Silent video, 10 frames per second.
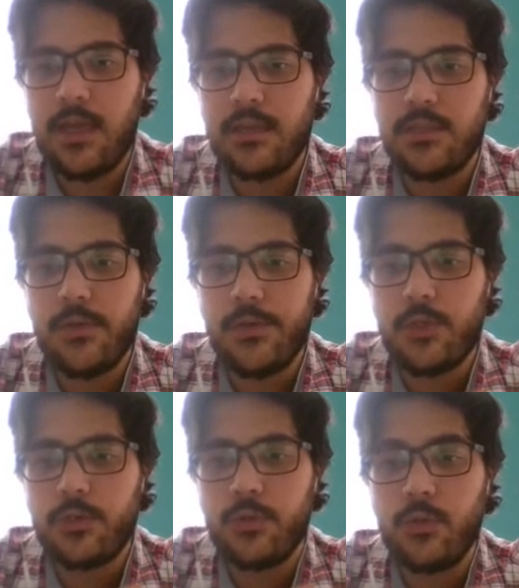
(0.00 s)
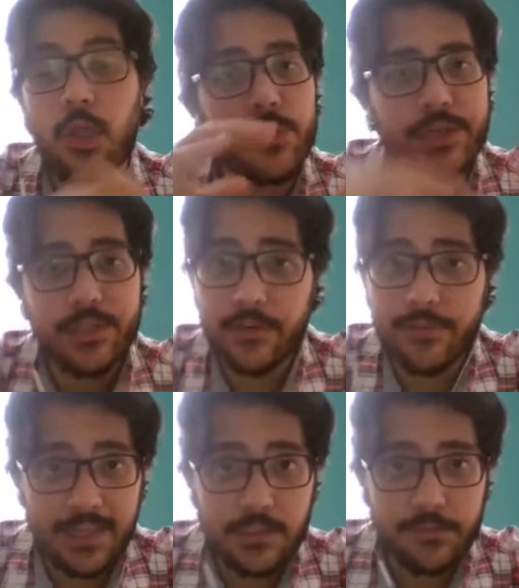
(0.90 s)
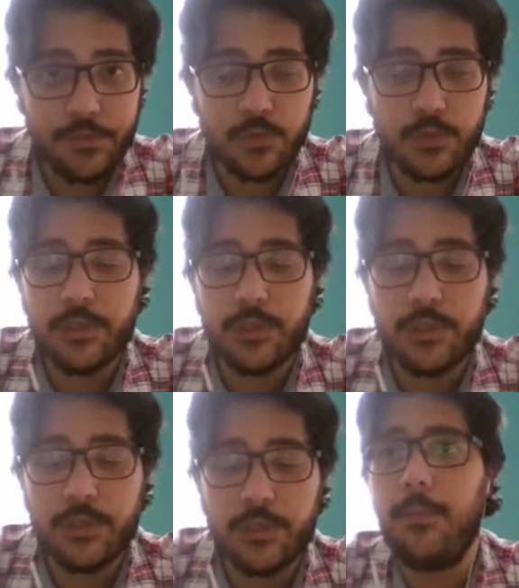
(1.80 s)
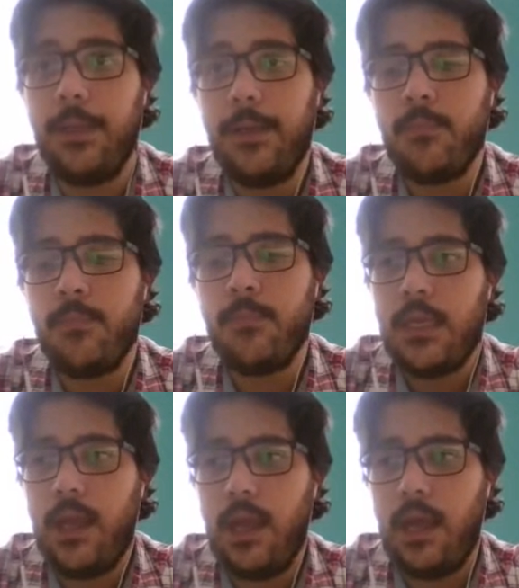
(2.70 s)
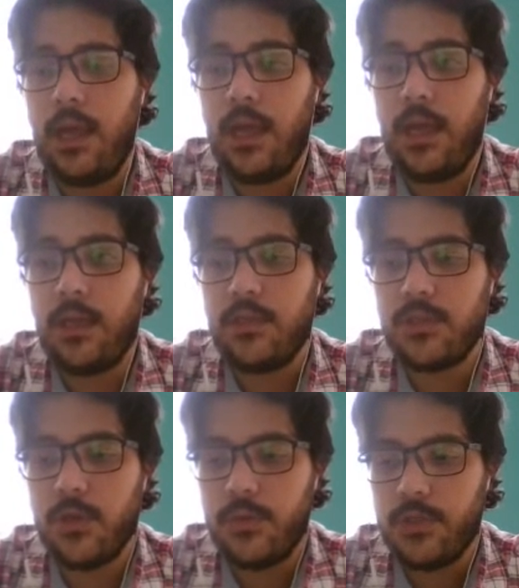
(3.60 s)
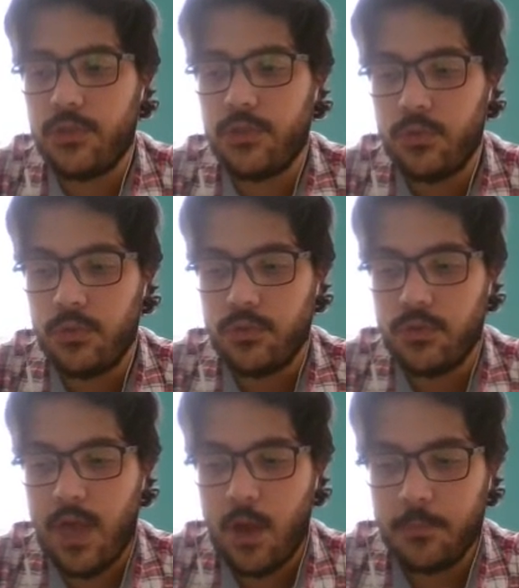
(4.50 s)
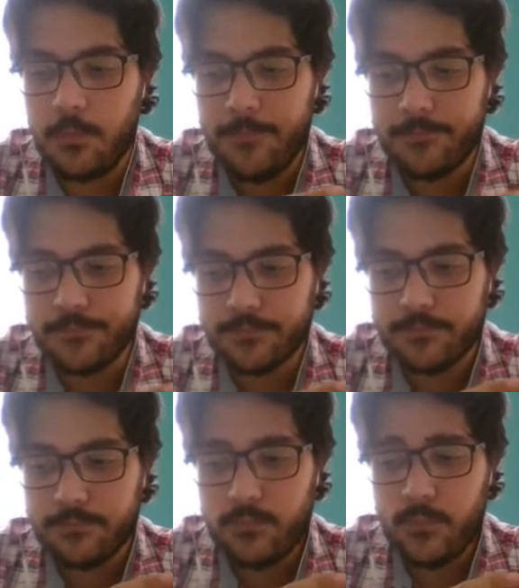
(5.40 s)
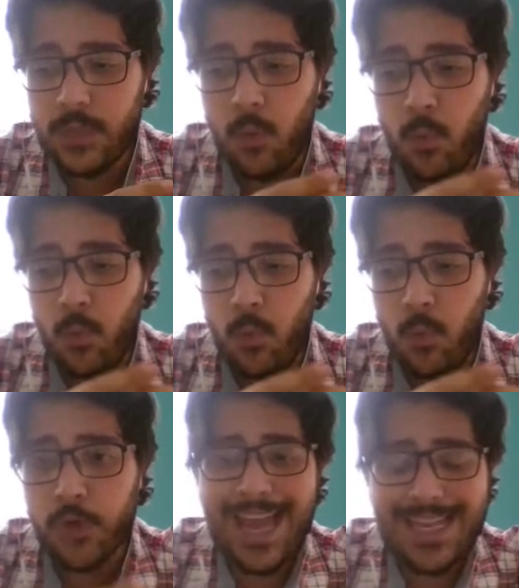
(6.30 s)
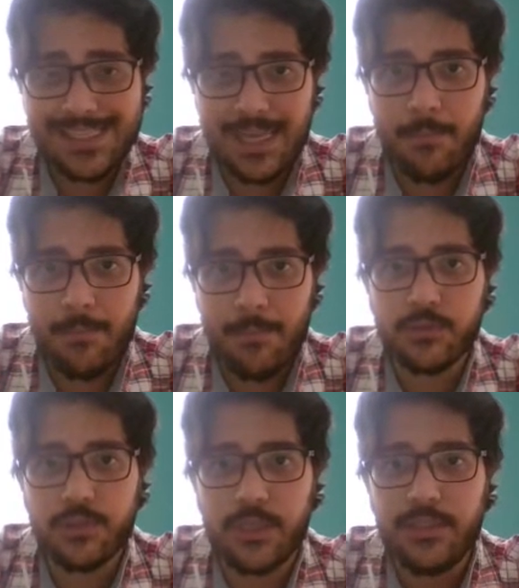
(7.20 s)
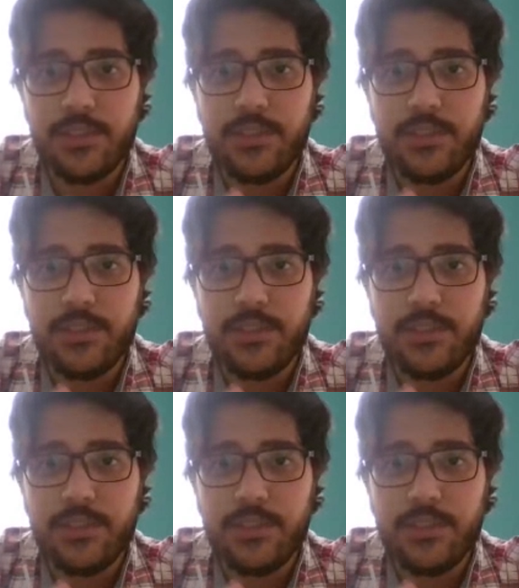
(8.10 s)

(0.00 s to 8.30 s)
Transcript: going to lower their affective filter probably. It's going to help them worry less about the